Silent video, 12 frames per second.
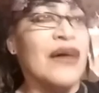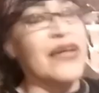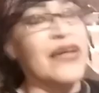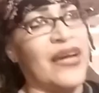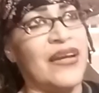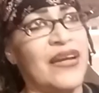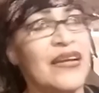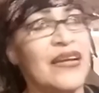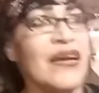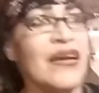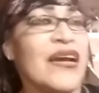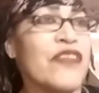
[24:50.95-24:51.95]
okay,
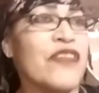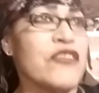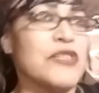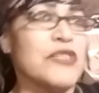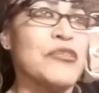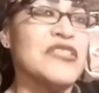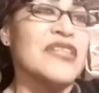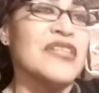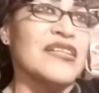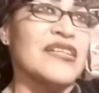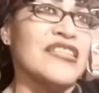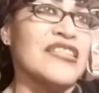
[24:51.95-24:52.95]
either this person's going to